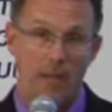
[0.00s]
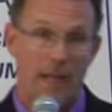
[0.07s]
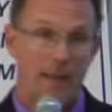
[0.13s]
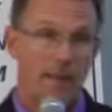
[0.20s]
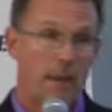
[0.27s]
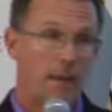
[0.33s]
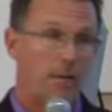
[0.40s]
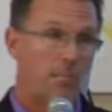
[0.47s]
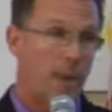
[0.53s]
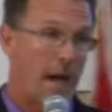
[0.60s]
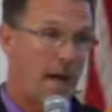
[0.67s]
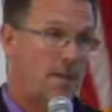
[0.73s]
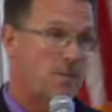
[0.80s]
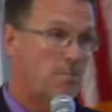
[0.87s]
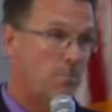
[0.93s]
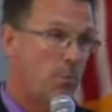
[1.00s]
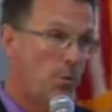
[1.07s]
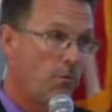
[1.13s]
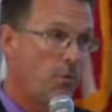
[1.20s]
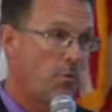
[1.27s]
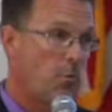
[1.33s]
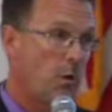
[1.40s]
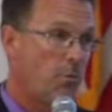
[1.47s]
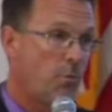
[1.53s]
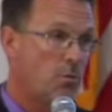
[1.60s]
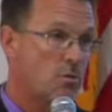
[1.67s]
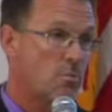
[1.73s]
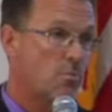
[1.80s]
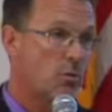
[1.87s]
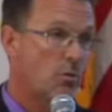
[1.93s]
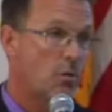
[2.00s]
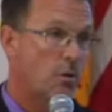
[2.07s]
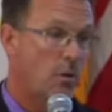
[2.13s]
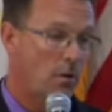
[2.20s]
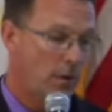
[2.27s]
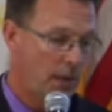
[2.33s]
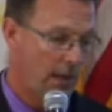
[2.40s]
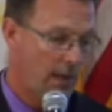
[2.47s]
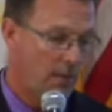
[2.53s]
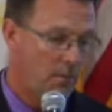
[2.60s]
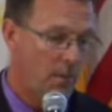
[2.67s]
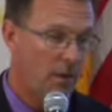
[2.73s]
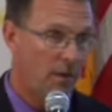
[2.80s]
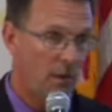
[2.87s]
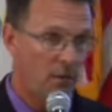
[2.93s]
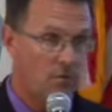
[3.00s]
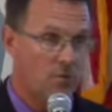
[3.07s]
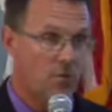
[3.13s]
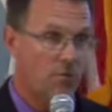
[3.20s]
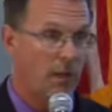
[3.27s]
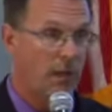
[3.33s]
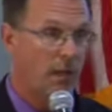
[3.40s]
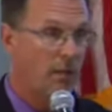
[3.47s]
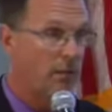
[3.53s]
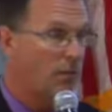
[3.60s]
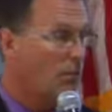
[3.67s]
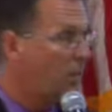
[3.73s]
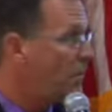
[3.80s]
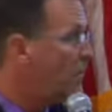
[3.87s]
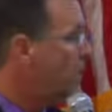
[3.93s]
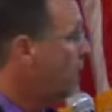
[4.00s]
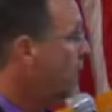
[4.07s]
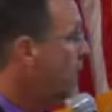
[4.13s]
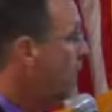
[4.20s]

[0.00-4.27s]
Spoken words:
and they pass both the well-person protocol and the mental health screening algorithm,